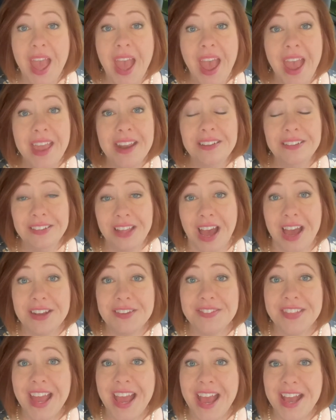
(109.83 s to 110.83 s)
And a lot
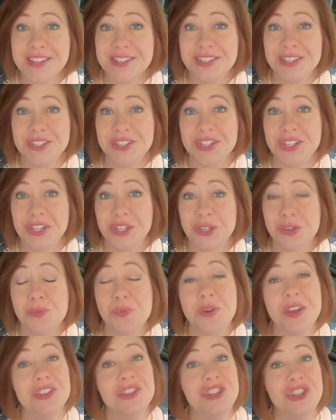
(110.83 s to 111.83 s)
of that has to do
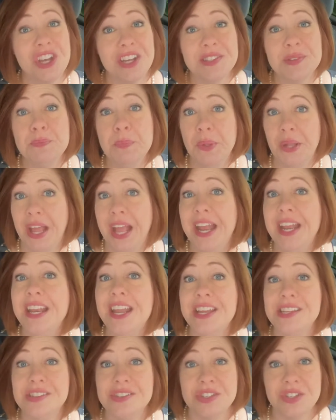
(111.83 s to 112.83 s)
with just plain
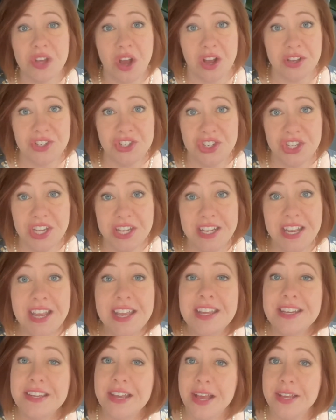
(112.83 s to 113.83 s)
exhaustion,
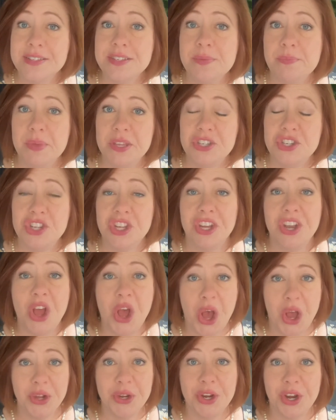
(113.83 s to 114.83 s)
not to mention
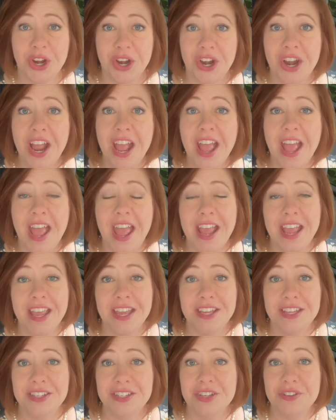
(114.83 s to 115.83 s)
hunger
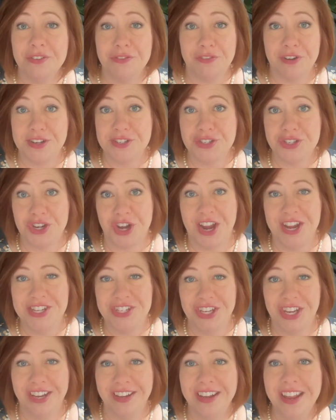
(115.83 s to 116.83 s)
and
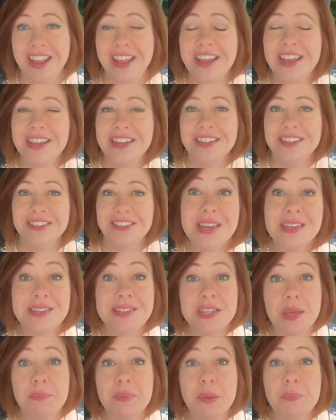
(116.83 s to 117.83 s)
frustration.
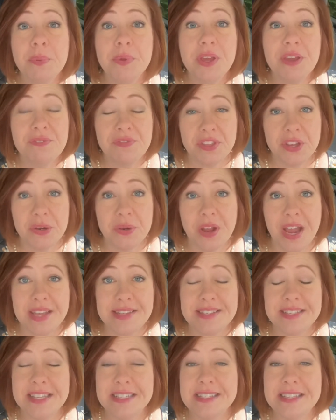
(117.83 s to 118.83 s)
Some people have
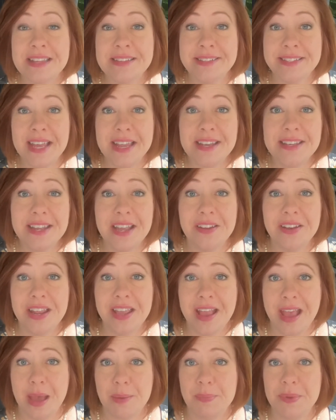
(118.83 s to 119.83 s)
theorized that sundowning
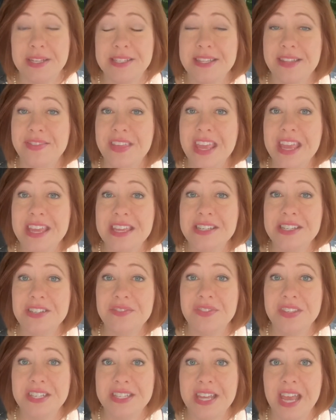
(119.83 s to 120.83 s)
happens at the end of
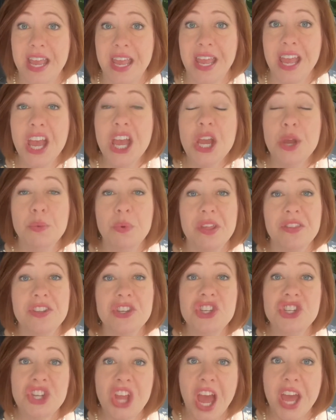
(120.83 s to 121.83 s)
the day when the
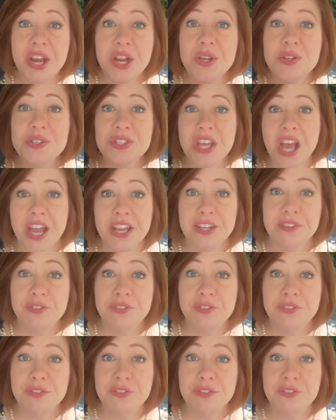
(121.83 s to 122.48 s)
shadows kind of